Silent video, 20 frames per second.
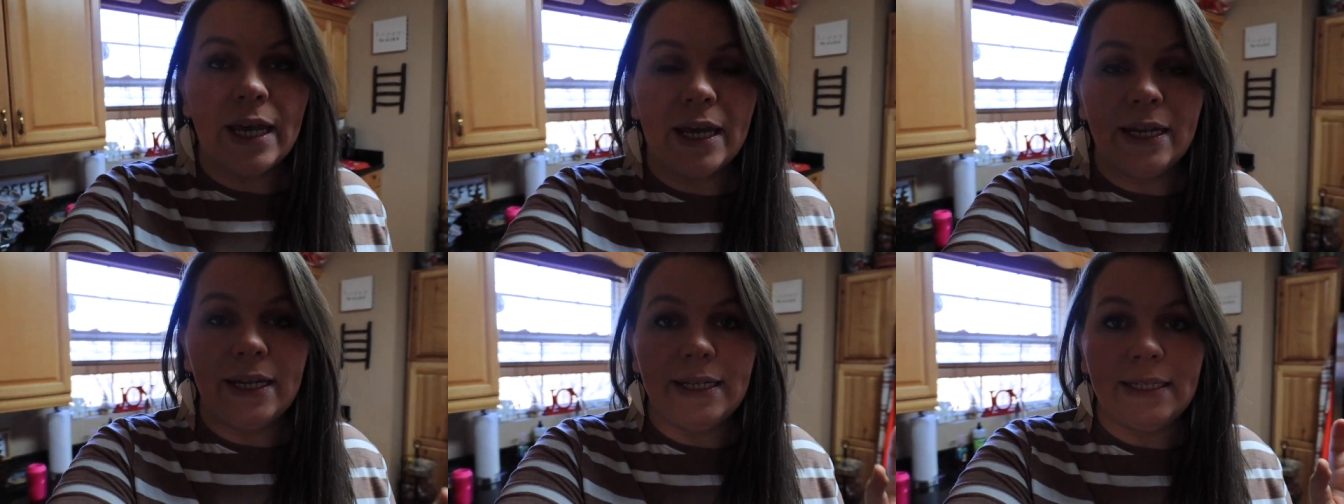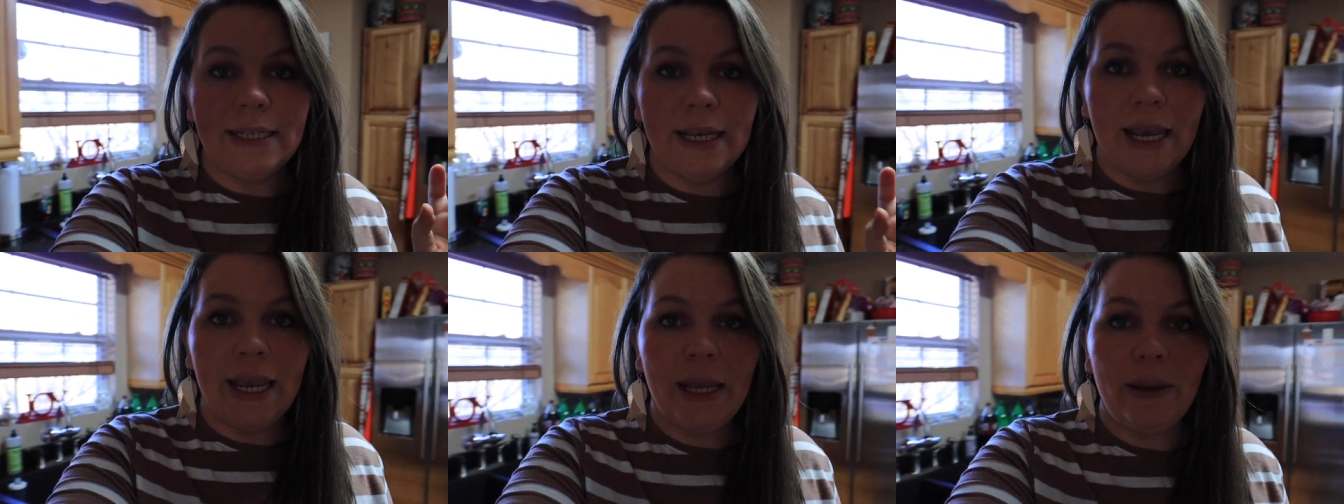I
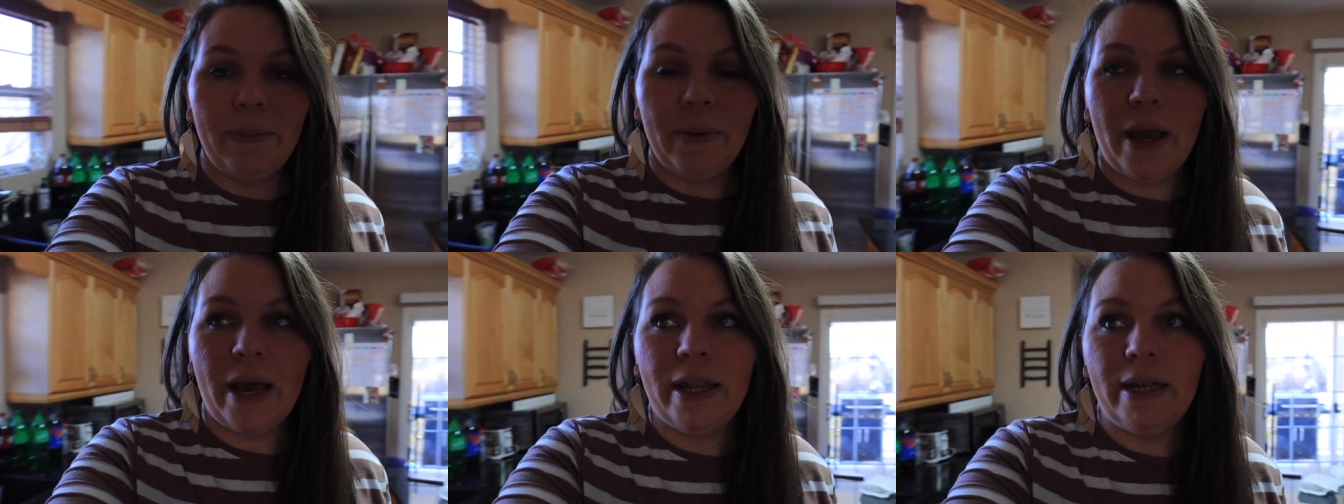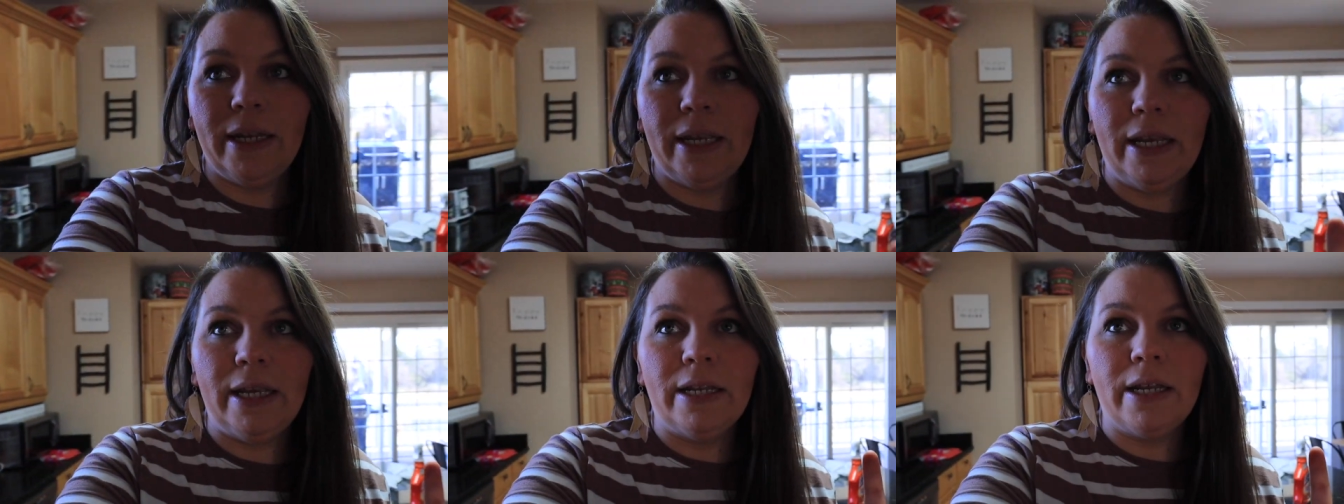need tape,
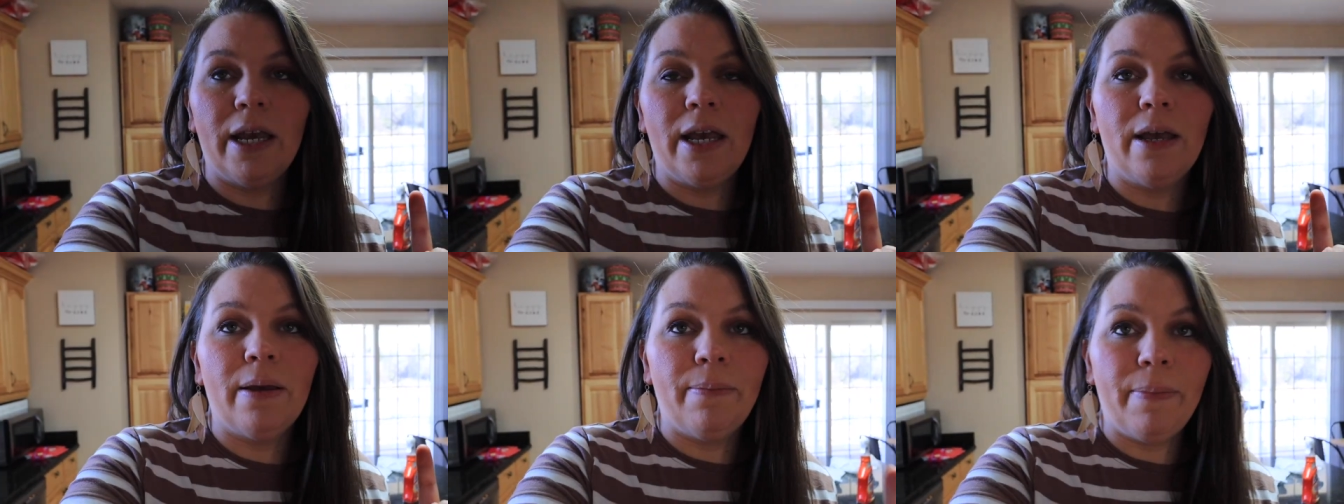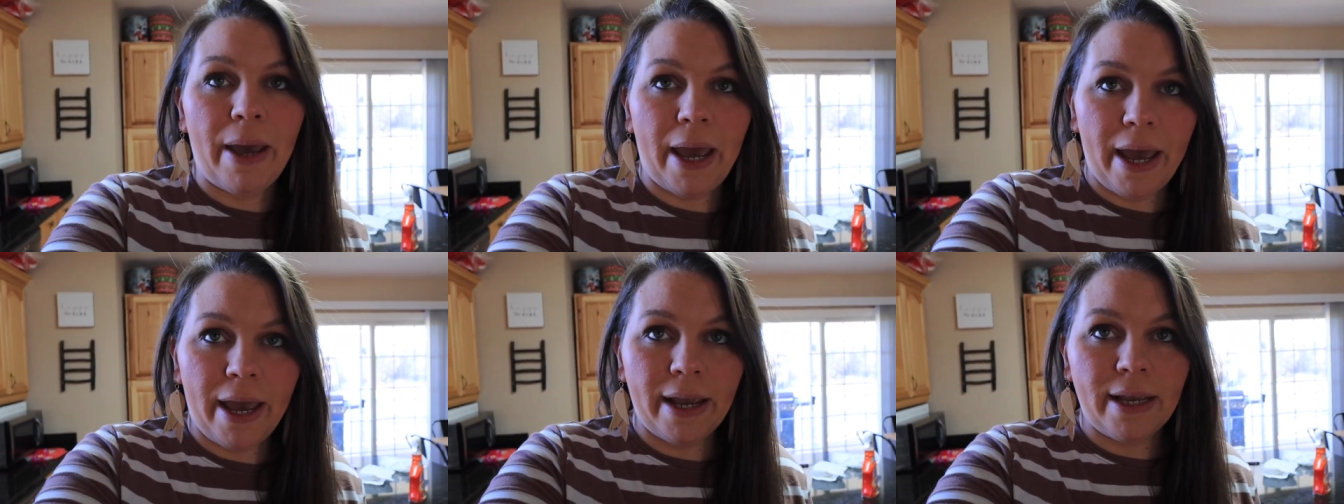I need
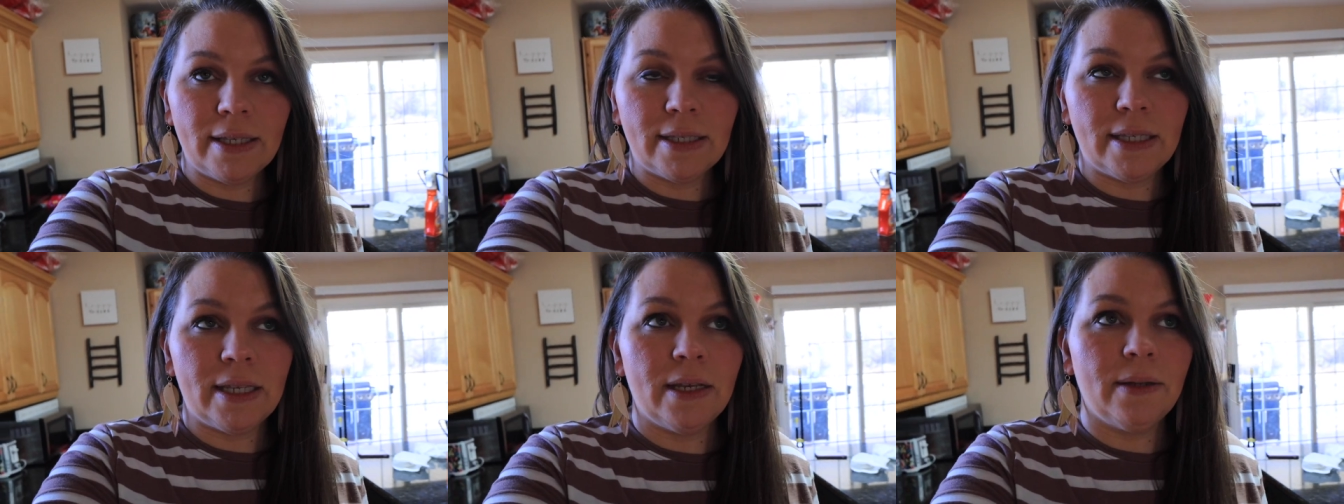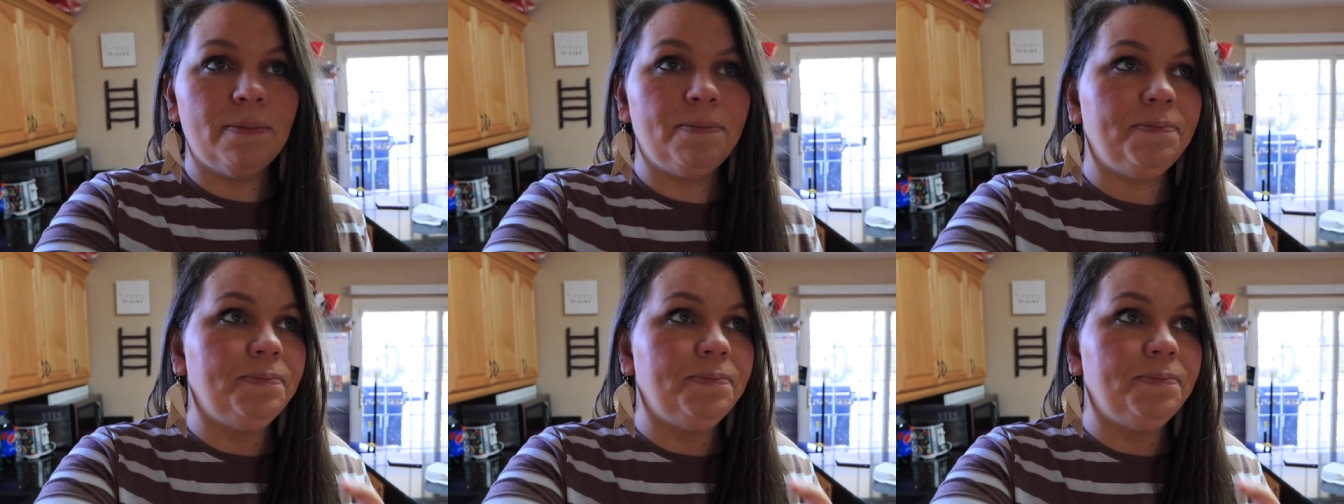bags,